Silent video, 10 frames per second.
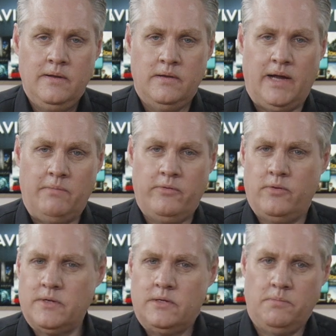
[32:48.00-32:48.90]
We've
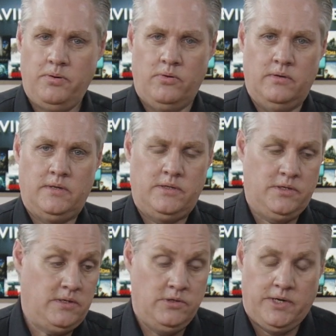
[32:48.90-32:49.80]
also support,
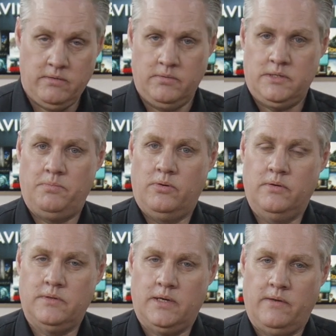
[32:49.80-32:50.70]
just in general, we
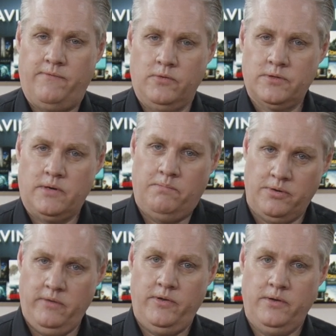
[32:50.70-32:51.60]
support full screen
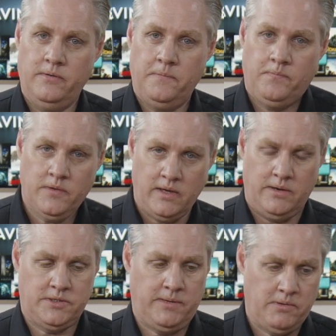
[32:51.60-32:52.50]
preview on
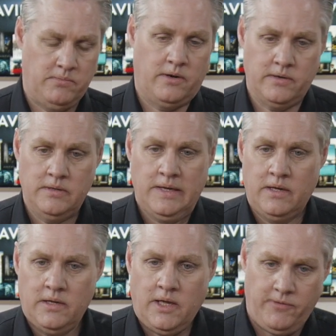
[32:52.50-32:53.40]
a separate monitor.
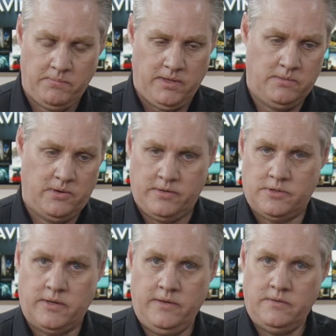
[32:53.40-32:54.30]
If you plug the monitor
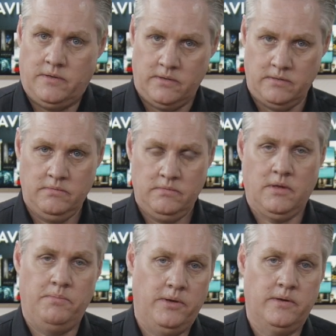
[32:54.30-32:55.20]
straight into the
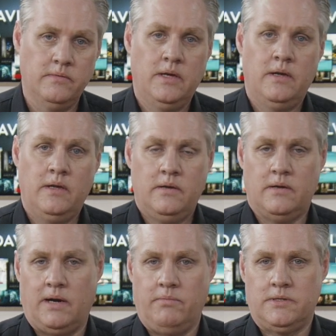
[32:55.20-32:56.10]
computer,
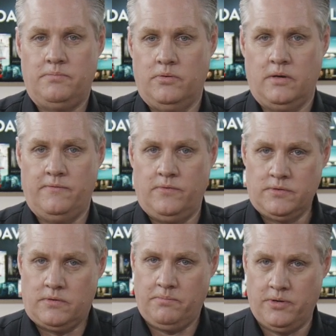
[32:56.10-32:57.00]
we support a full
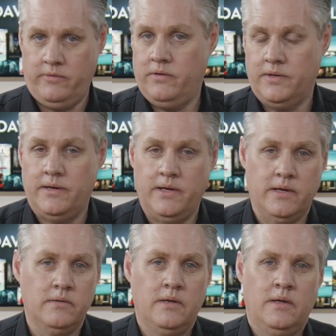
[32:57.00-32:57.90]
screen preview on that
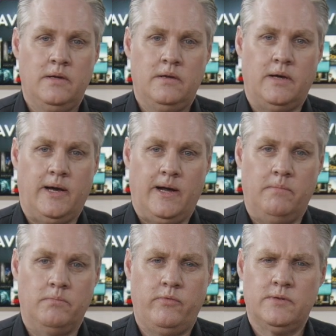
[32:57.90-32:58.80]
now.
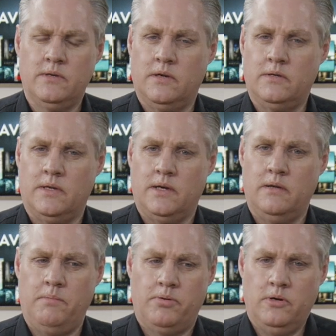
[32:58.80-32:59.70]
We've also got
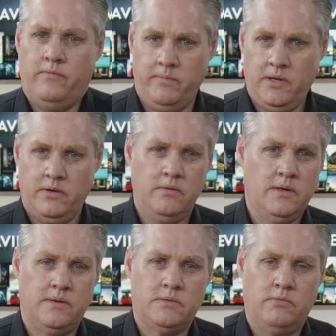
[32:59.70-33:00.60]
improved
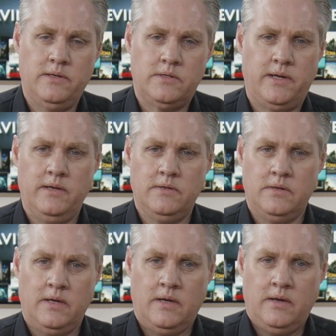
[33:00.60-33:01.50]
Vimeo render settings,
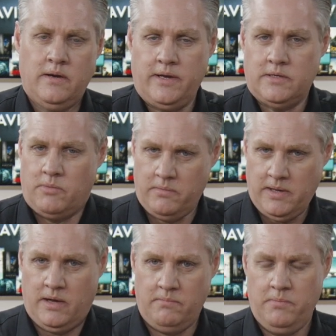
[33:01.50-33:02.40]
and there's some
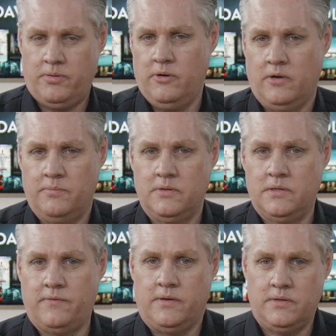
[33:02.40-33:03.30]
improved options
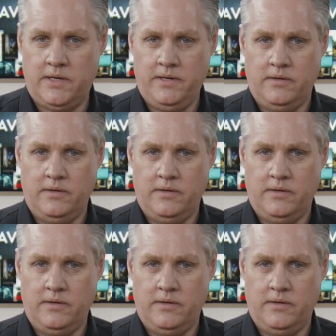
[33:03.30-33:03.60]
for setting the